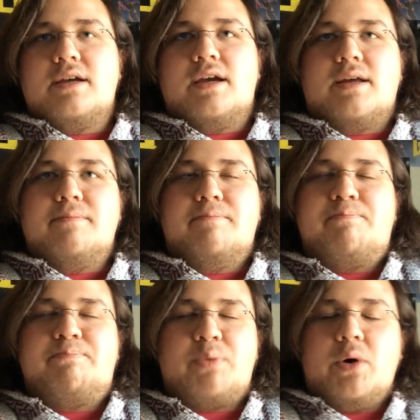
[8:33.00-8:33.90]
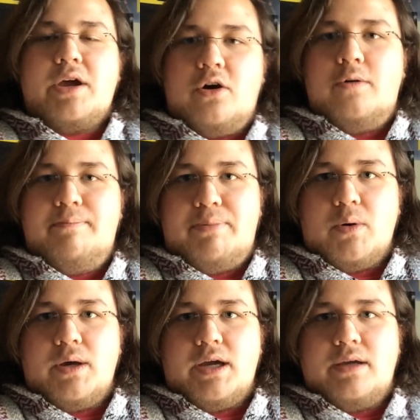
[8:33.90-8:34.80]
And boy oh
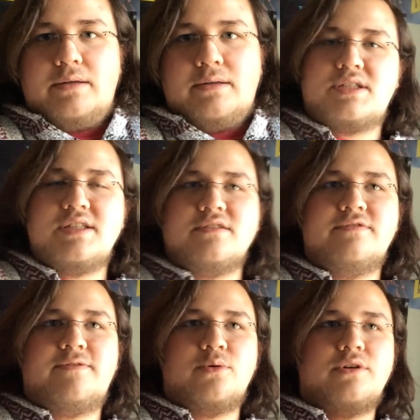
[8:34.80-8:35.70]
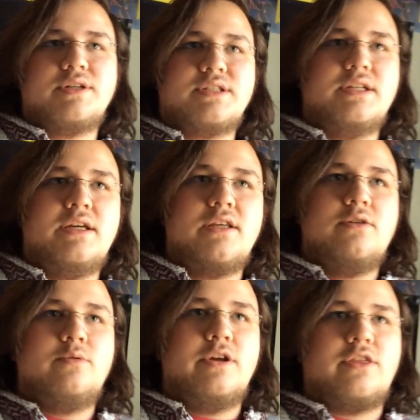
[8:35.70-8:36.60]
boy. Season 4 doesn't hit
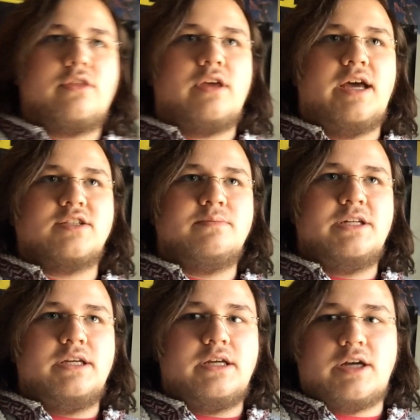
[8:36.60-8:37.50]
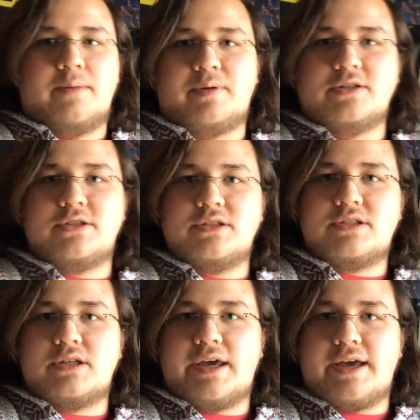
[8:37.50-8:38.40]
you with as many gut
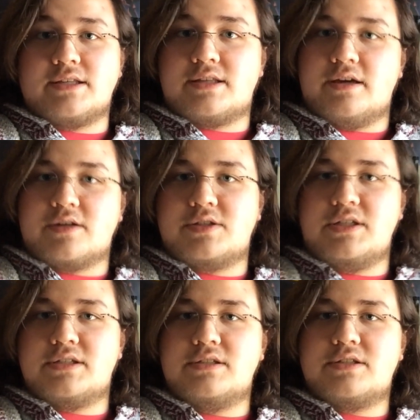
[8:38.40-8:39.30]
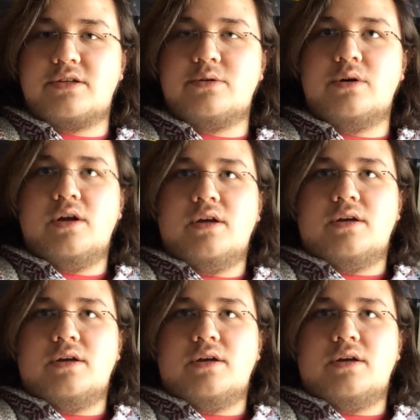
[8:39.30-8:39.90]
punches as the other seasons do,